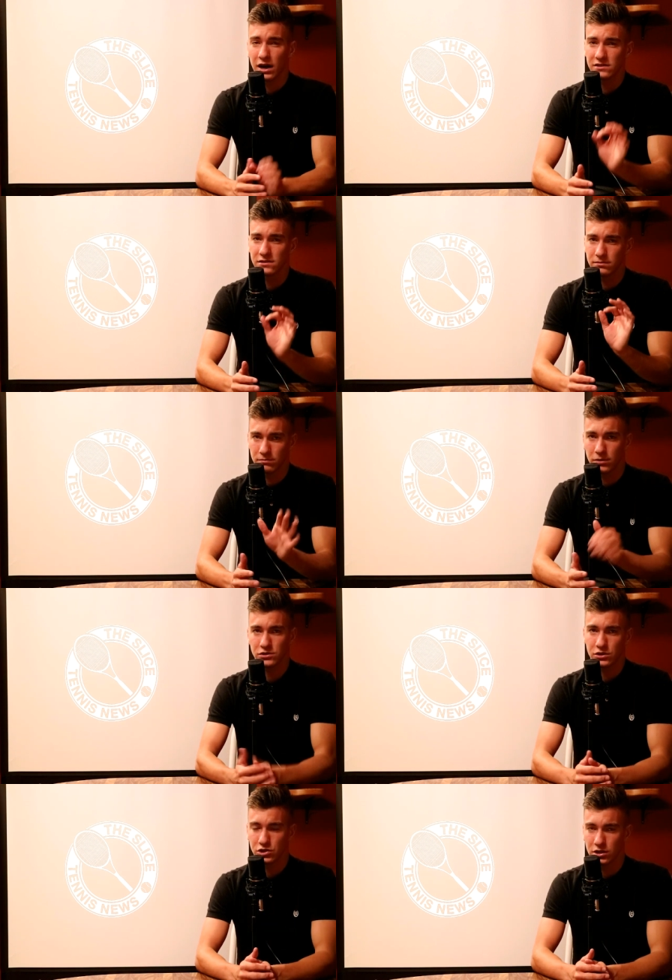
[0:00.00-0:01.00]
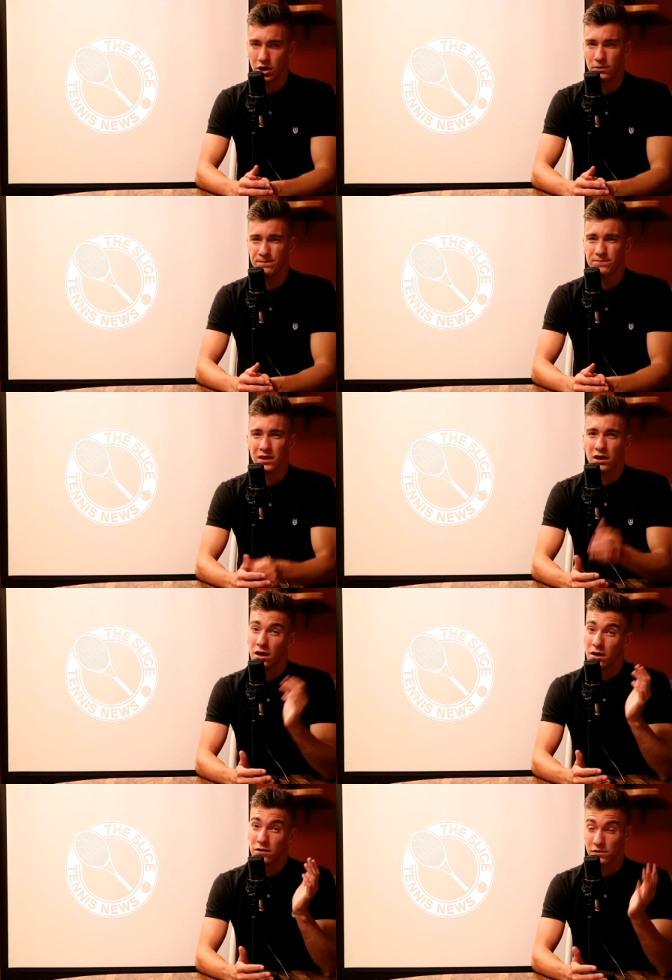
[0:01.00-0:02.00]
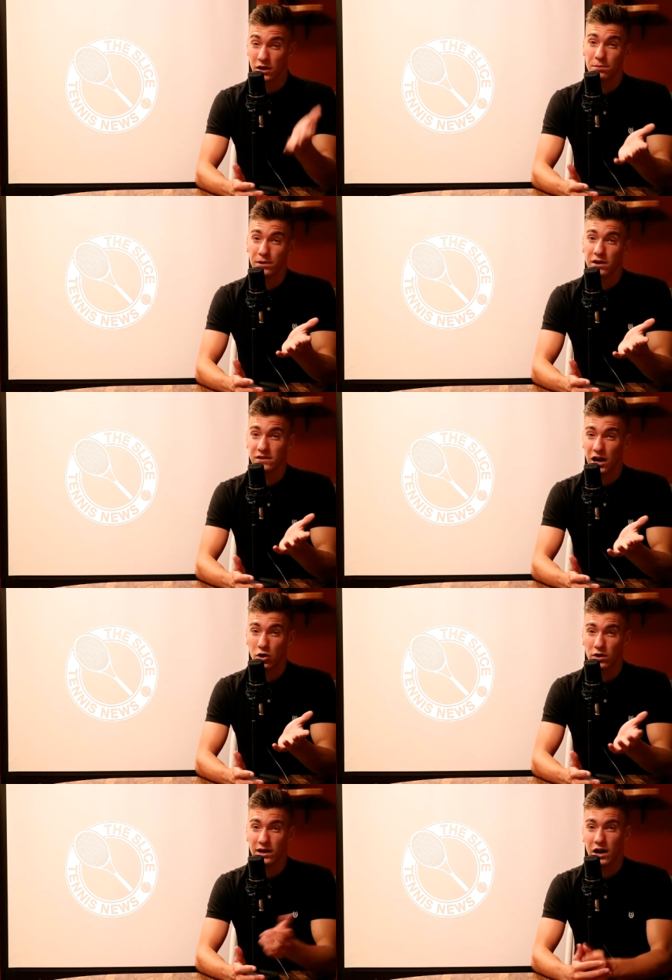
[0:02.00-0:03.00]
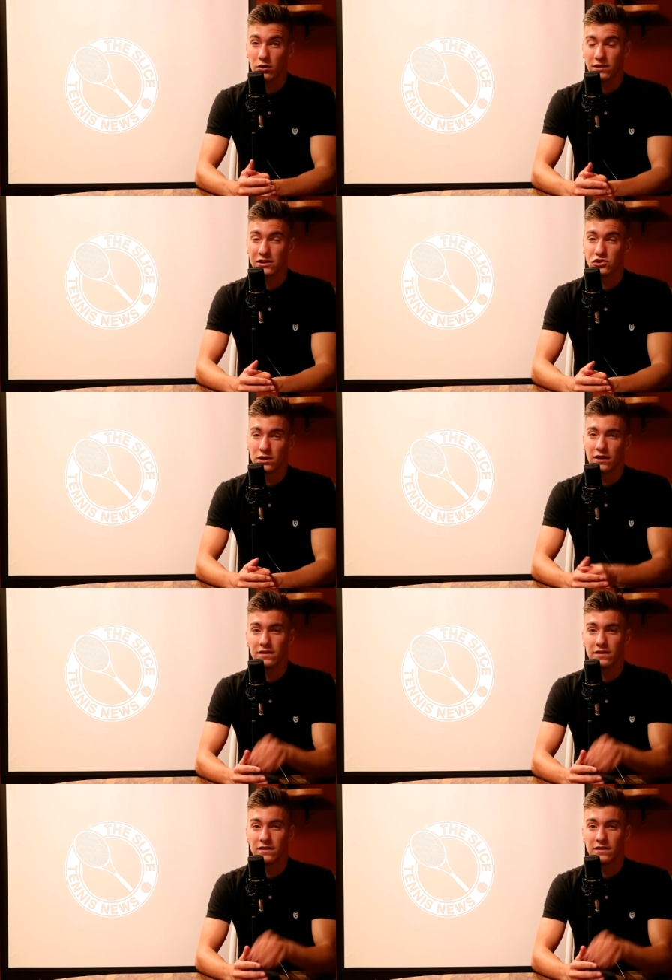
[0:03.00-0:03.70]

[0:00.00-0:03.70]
as most of you should know, there's a lot of players out right now with injury,